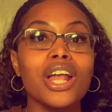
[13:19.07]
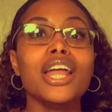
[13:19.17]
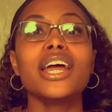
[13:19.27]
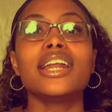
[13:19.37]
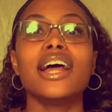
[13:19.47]

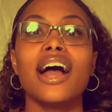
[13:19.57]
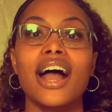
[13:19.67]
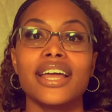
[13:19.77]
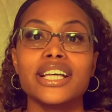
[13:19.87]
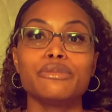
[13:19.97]
And
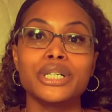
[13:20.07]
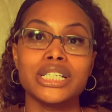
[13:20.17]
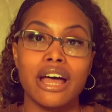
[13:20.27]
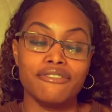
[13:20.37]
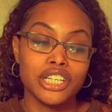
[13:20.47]
I guess because
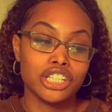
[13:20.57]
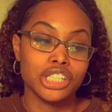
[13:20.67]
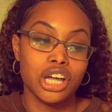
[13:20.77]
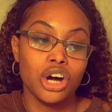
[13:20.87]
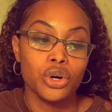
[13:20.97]
I finished
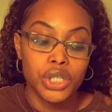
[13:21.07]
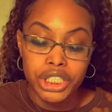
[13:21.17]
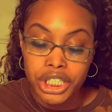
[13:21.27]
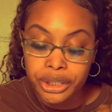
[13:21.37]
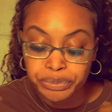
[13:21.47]
the whole
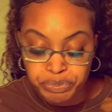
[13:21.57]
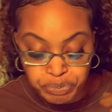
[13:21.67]
cookie,